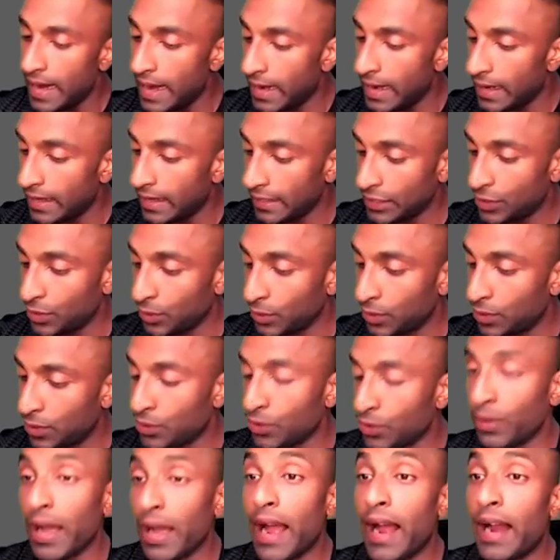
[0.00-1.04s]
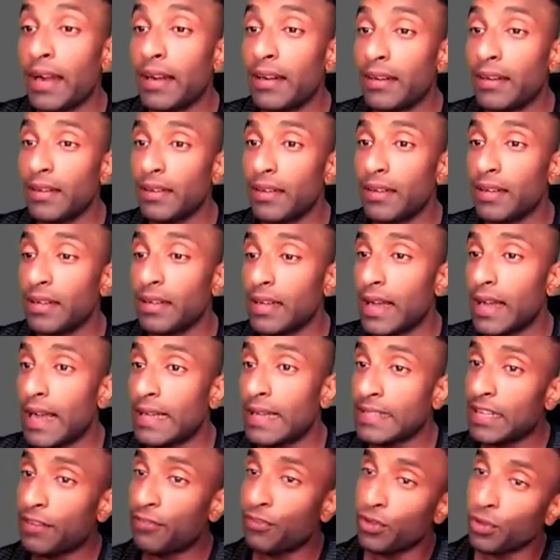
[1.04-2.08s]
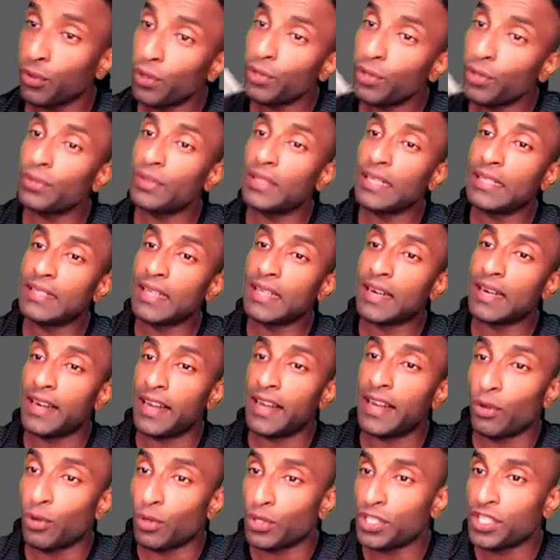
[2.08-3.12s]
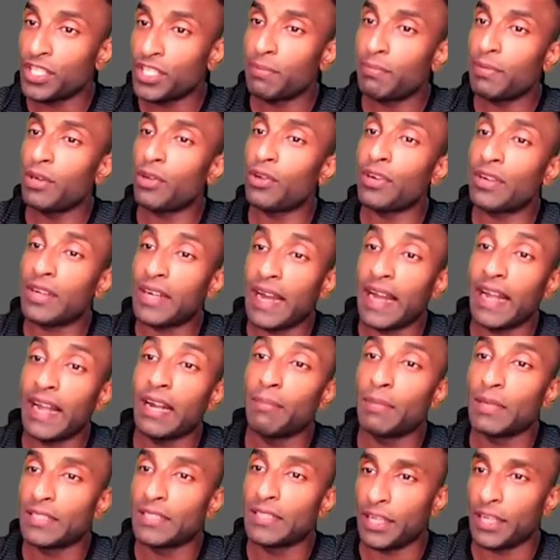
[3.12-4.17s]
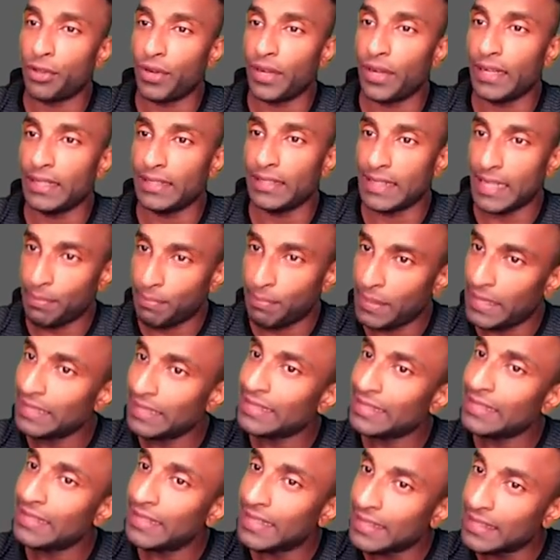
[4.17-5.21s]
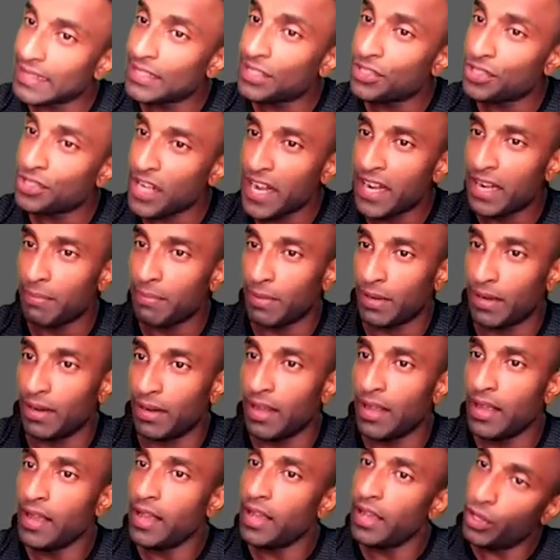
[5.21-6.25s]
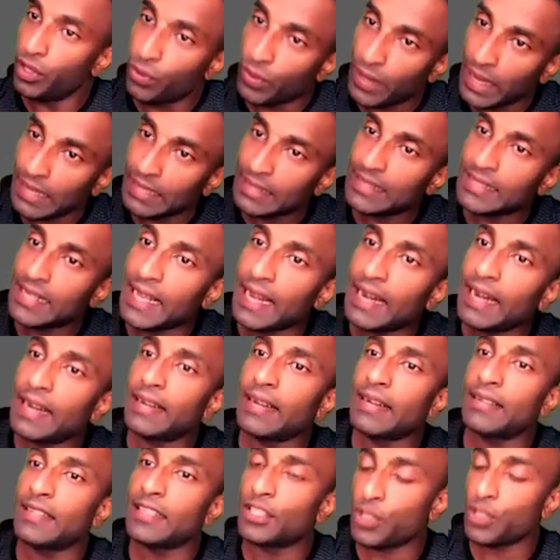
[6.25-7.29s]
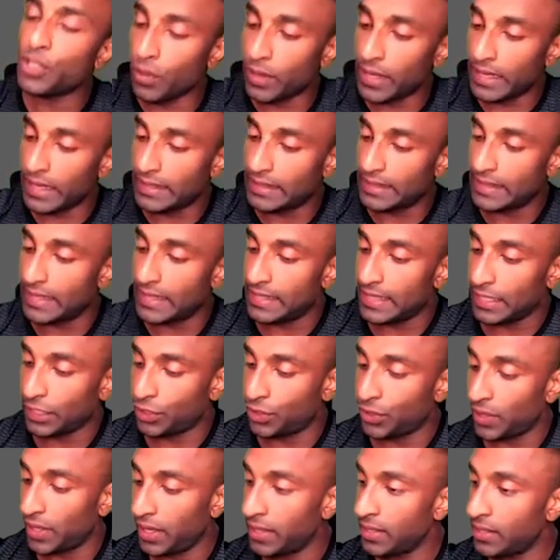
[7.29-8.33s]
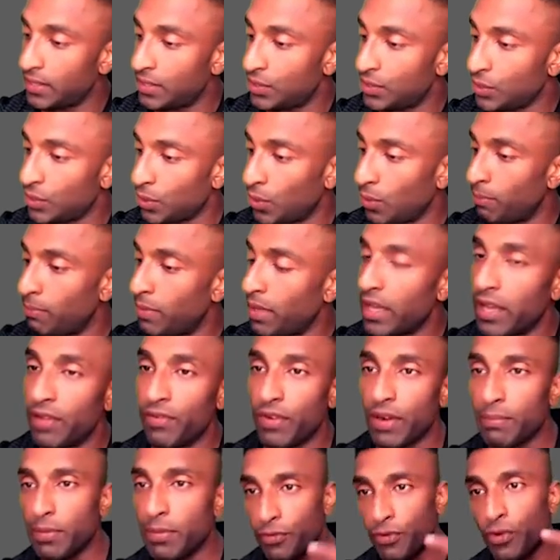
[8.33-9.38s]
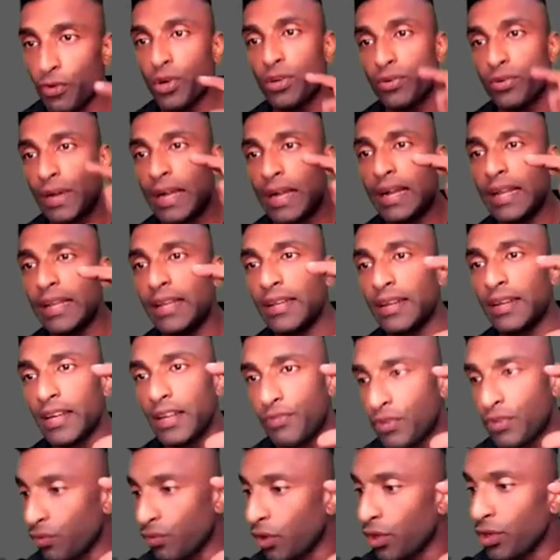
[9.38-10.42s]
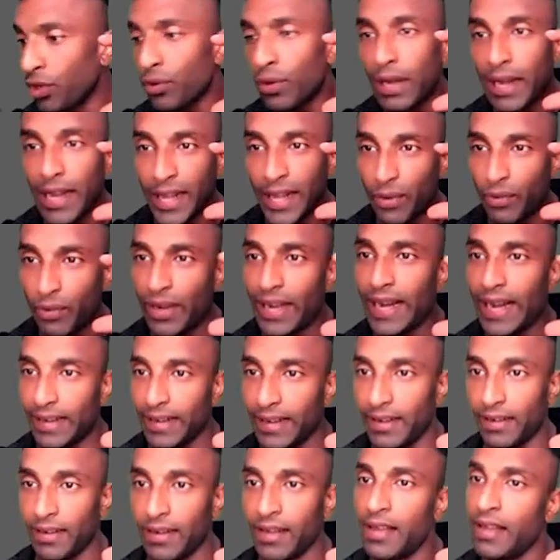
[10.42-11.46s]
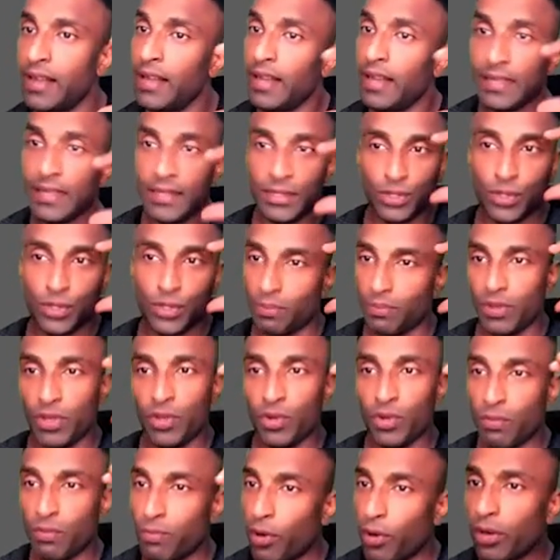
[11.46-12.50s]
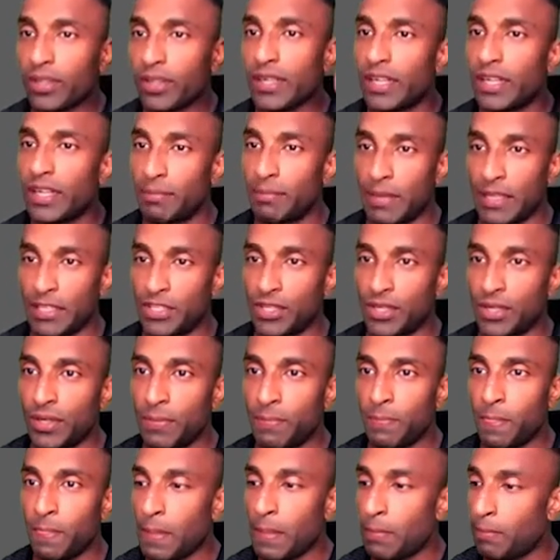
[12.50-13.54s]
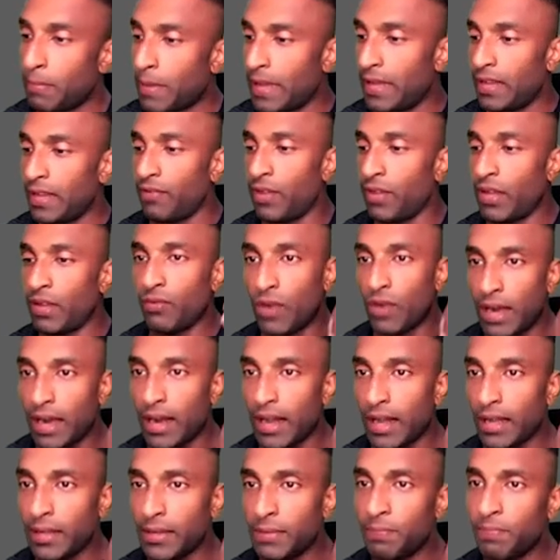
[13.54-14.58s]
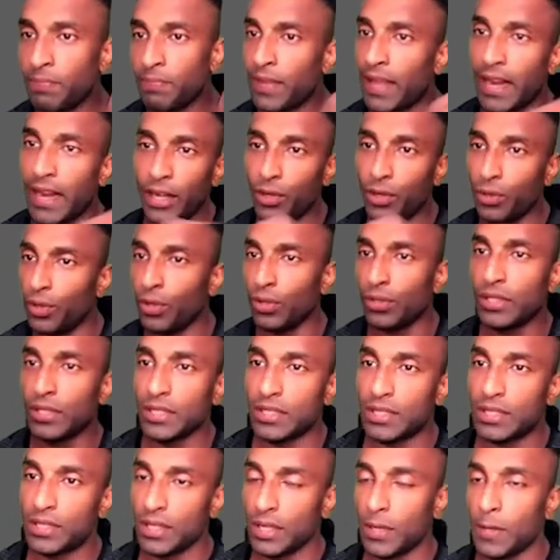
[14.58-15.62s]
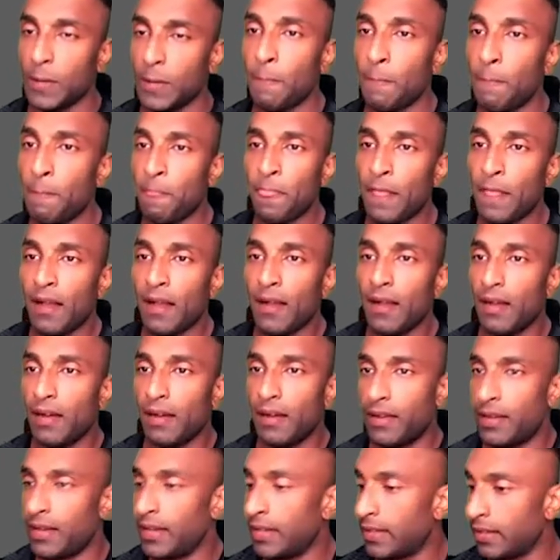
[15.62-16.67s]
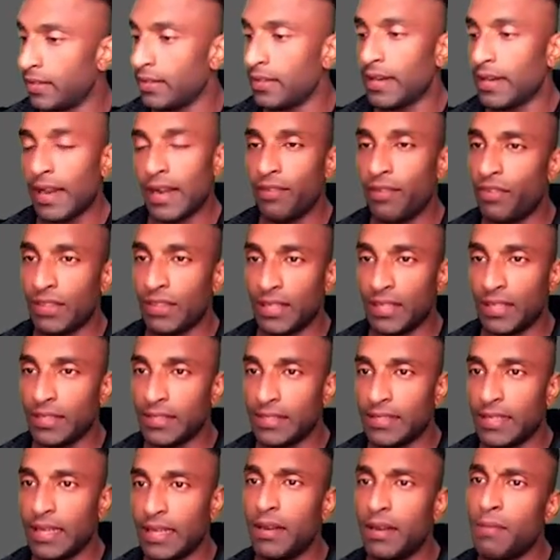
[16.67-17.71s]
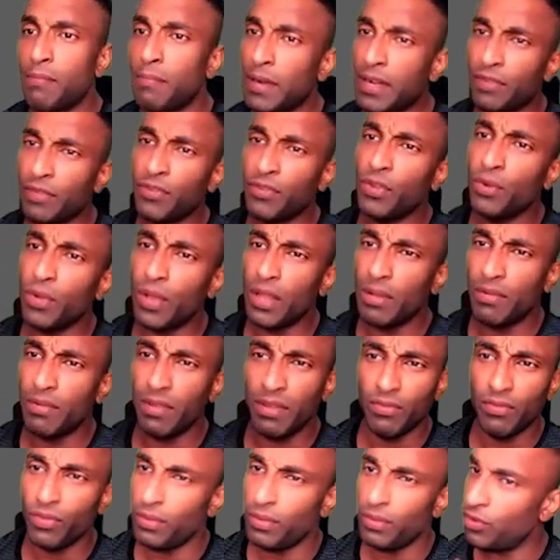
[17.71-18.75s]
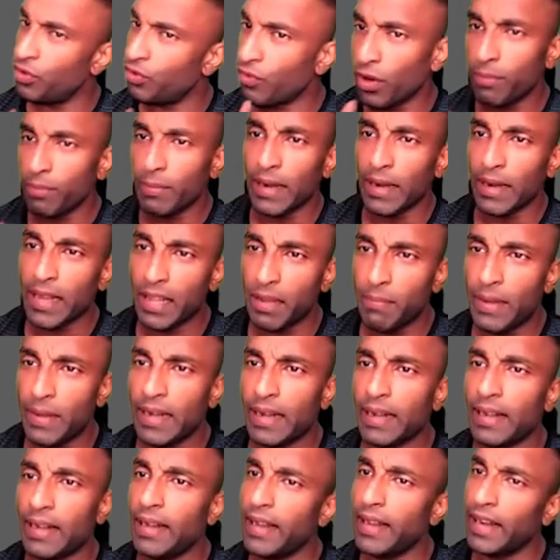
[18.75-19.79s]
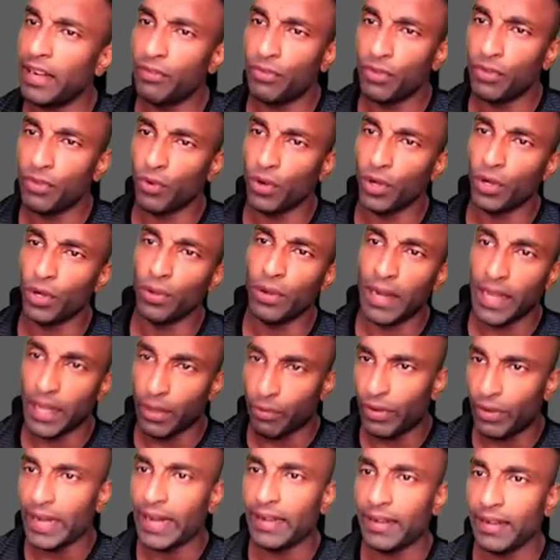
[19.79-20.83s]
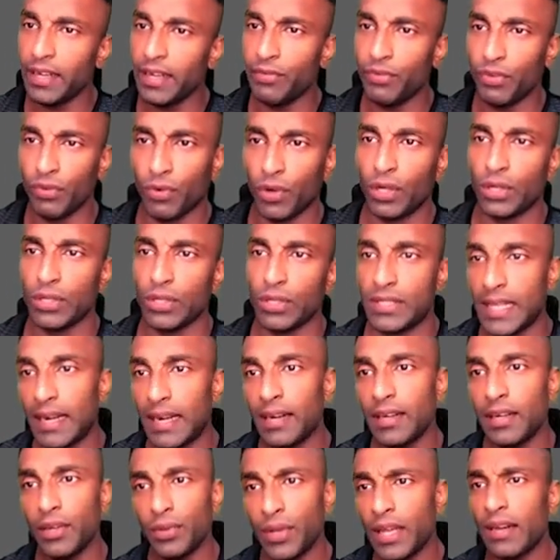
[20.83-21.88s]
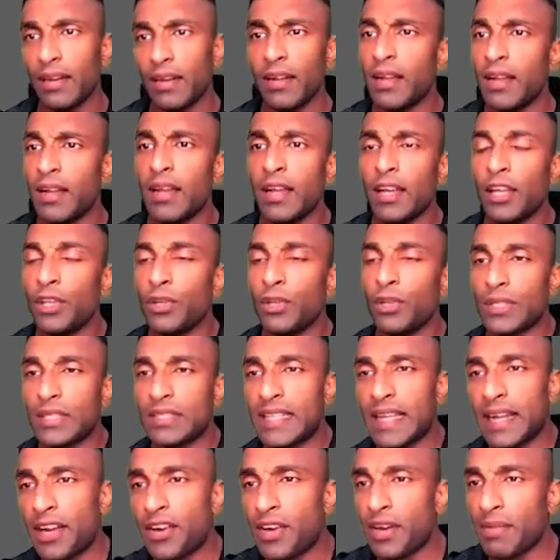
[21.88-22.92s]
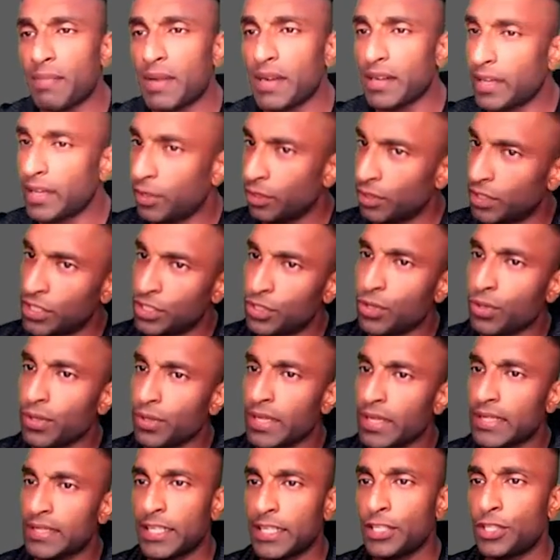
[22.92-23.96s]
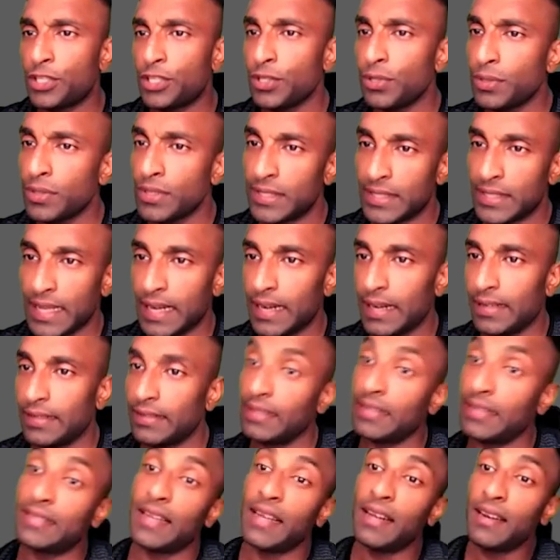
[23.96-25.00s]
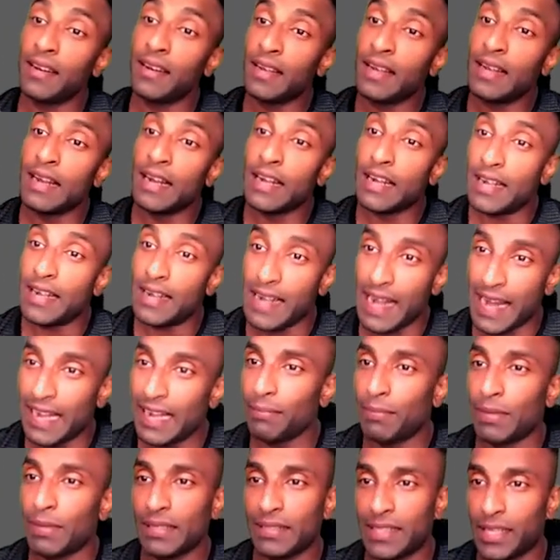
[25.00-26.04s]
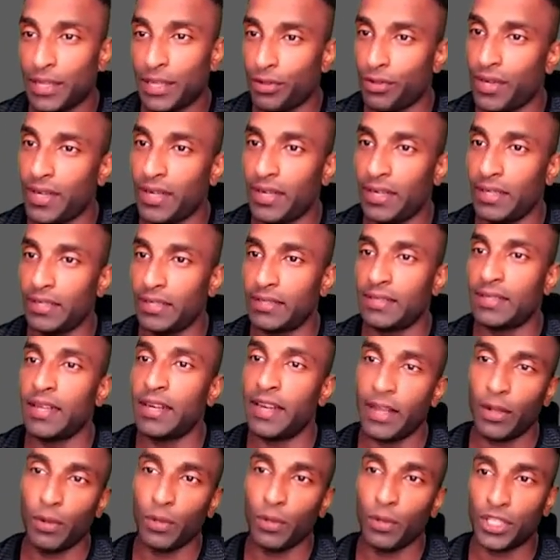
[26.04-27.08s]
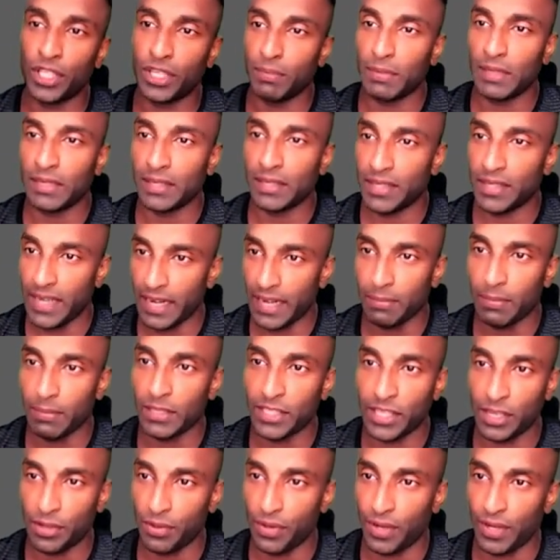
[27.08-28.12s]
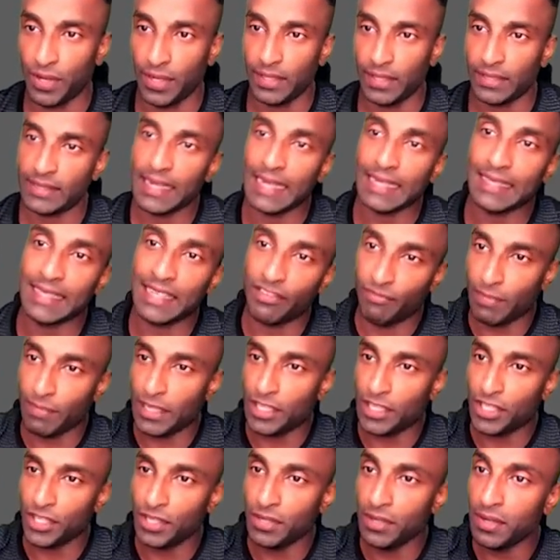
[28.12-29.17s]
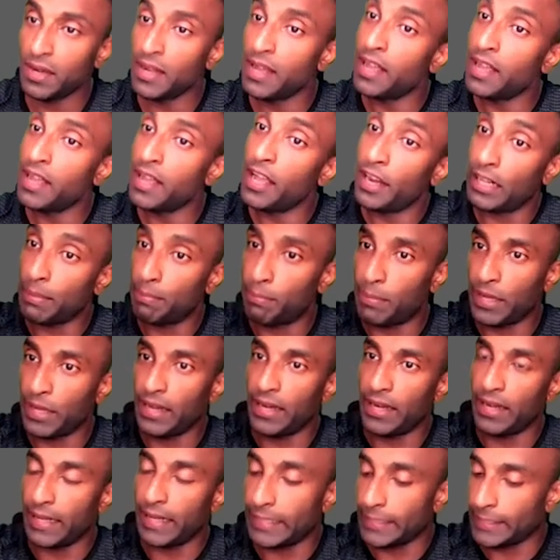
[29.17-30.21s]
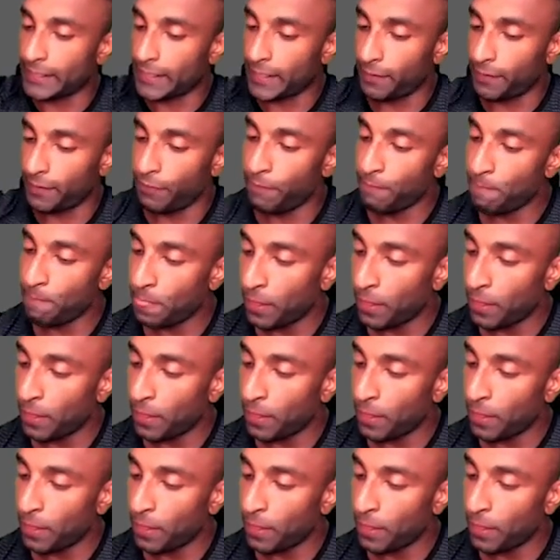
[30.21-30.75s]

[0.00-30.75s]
interest also and as I've told you, these are negotiable or tradable securities. That means this is tradable. You can sell it in the stock exchange actually. So even before 20 year, if you want to liquidate it, so you bought the debenture by giving one lakh, and you know this uh, uh, return and everything is there. But if you if you want money immediately, and if you want to liquidate it, if you want to sell it, you can use a secondary market or the stock exchange to sell it. These are tradable securities, negotiable tradable securities, as I've mentioned in the beginning itself.